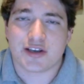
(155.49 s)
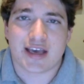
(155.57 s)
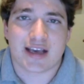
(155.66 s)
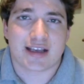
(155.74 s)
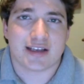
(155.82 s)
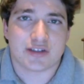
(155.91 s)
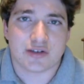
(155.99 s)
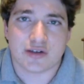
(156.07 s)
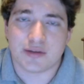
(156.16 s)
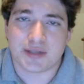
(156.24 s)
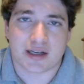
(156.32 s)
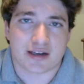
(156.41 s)
can't get too
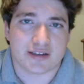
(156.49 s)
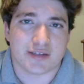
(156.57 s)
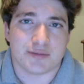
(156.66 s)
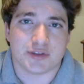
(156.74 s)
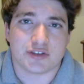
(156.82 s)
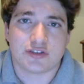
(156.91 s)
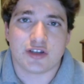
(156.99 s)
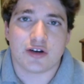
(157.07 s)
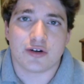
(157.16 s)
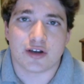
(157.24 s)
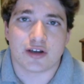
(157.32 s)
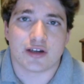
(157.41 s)
upset because they've been so
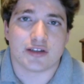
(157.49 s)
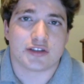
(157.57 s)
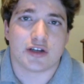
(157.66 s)
good and